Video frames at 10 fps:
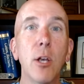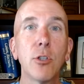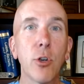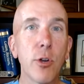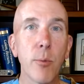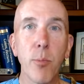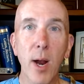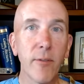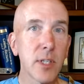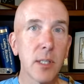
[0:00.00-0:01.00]
So your
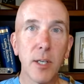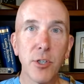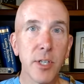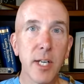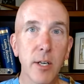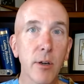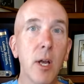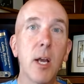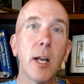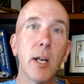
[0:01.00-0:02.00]
breakfast, lunch, and dinner
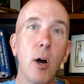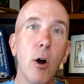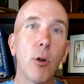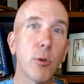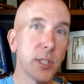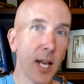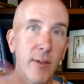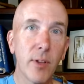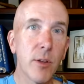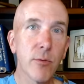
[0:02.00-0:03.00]
can all go
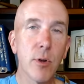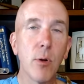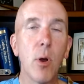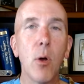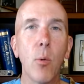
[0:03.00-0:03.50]
safely through